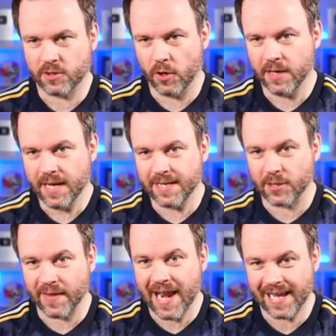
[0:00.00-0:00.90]
He's gone. He's
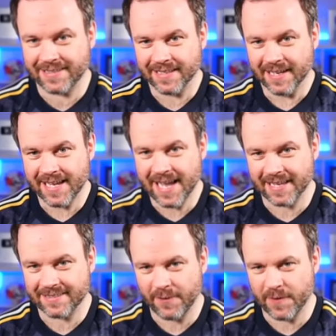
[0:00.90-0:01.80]
got the legs. He
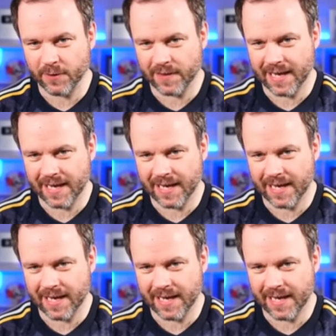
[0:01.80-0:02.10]
has definitely got the